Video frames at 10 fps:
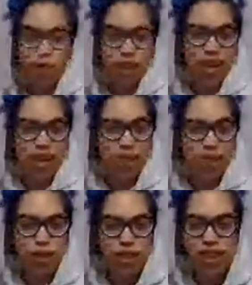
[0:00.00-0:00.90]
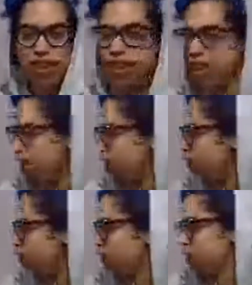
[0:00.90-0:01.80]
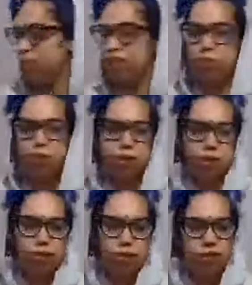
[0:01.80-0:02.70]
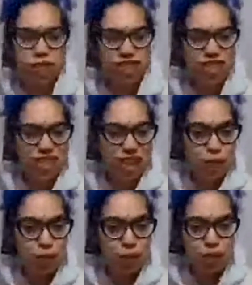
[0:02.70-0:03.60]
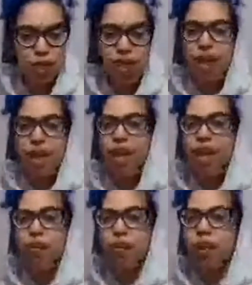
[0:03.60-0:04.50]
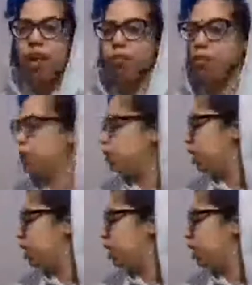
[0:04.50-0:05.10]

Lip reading: guys for today. Thank you for spending this beautiful, amazing time with me. If you would like me to go